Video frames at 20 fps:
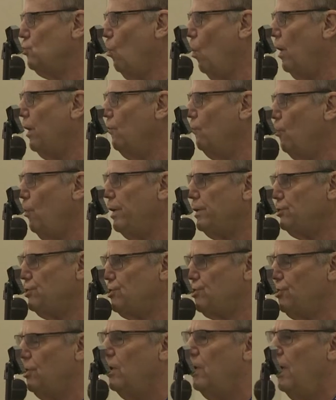one of
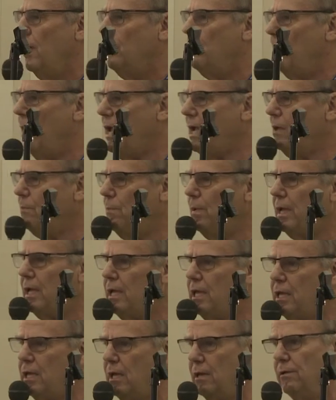which may
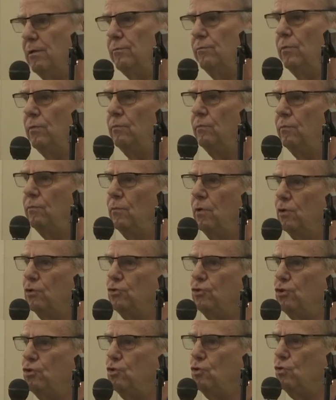be
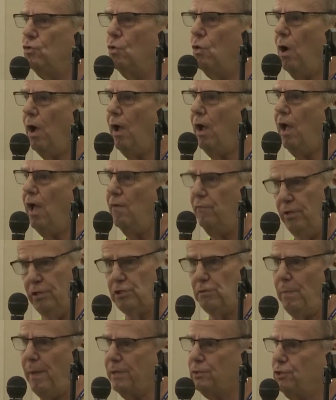to have an
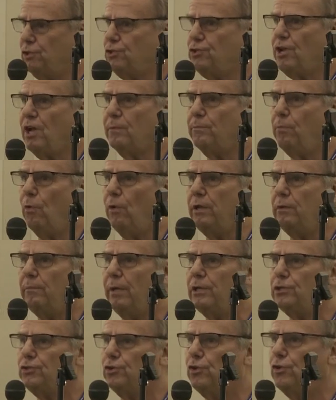inspection checkpoint,
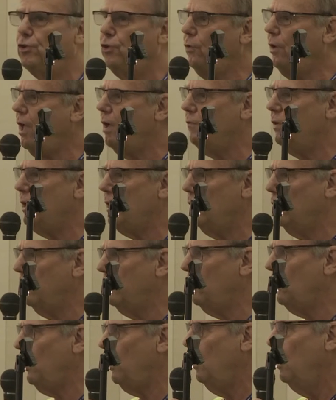make sure you don't have any
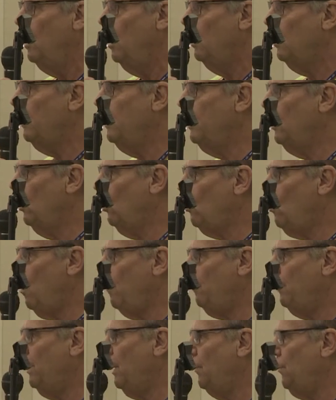illegal
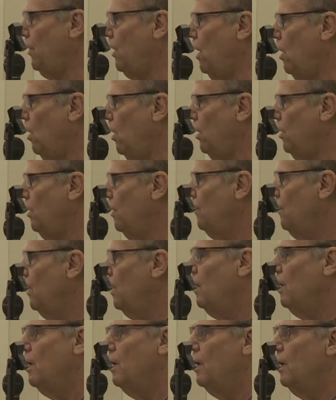equipment in the car.
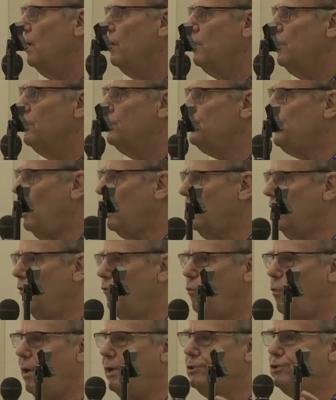Second
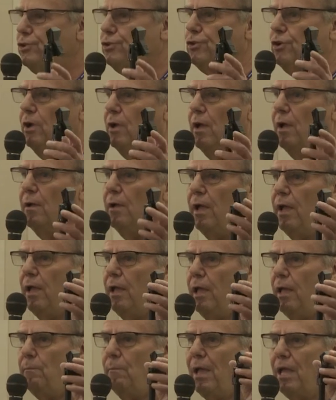of which
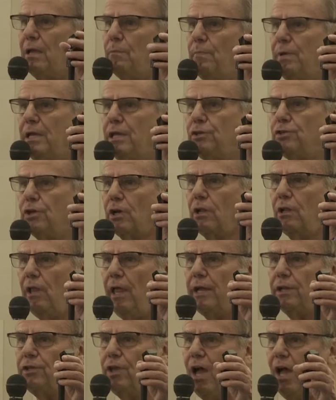may be to
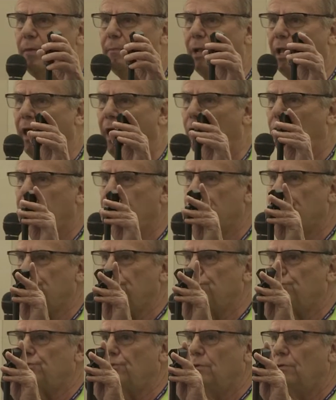collect time
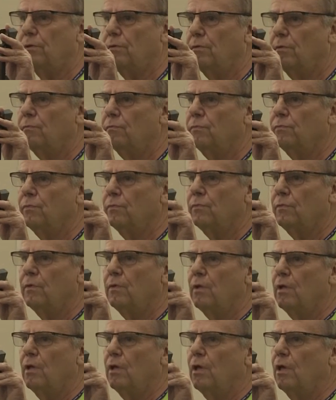allowances.
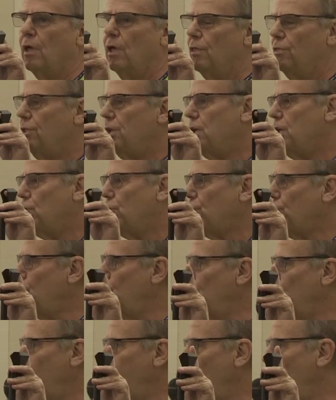The third of